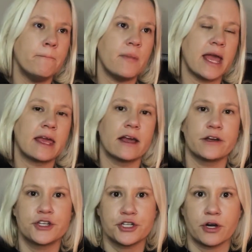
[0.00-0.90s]

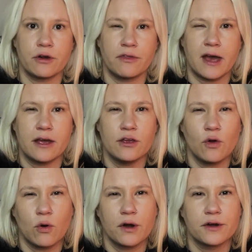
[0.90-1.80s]
Making sure that
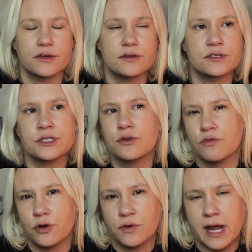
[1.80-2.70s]
you're
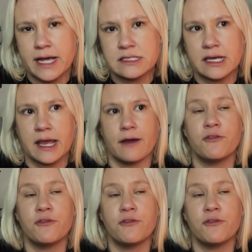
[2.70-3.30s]
scrutinizing,